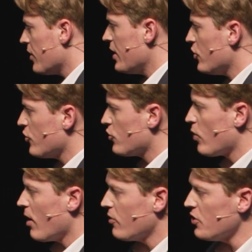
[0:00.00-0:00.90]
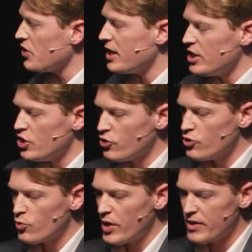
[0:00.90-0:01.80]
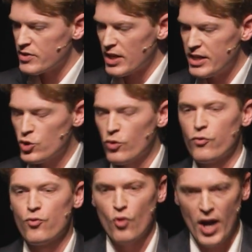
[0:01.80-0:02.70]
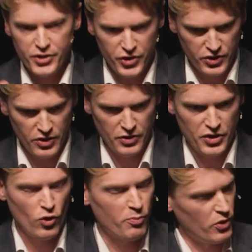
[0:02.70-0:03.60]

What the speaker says: to issues where, I'm going to say issues where there's an issue of righteousness in your